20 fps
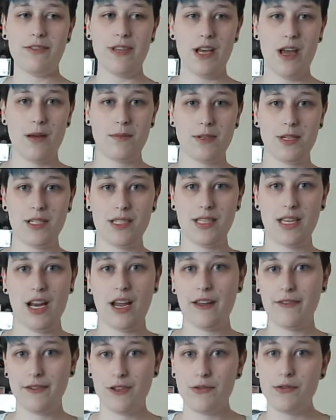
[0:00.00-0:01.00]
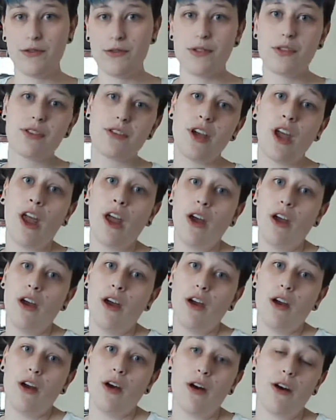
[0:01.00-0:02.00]
the options that I have used
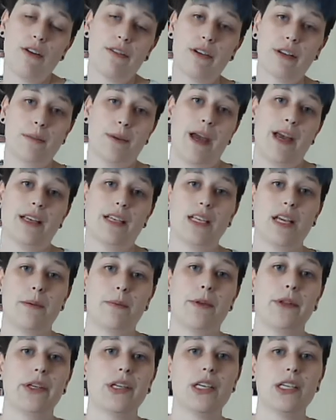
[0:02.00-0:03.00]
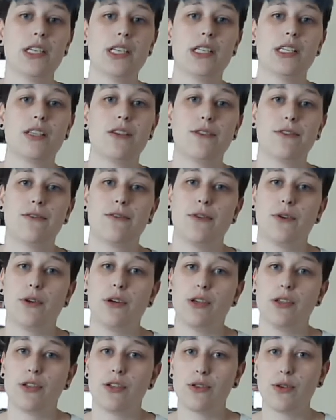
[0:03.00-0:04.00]
over the past couple of years
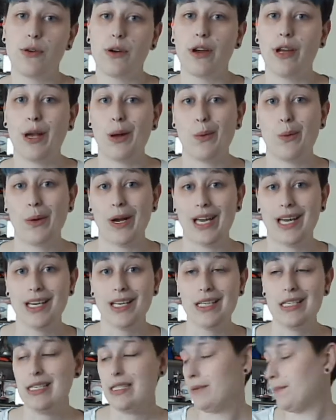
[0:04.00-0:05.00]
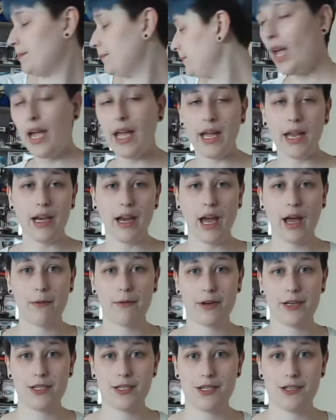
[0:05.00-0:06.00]
for storing wigs, and I
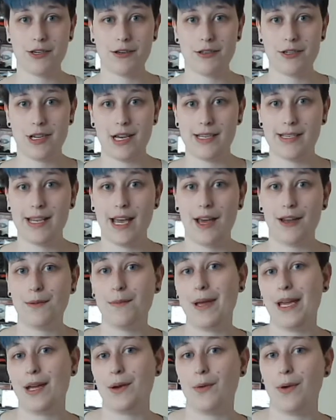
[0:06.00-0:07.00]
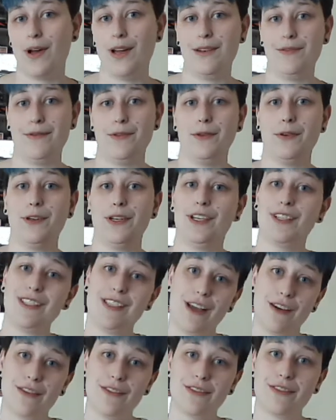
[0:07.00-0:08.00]
wanted to show you guys how to make one for yourself.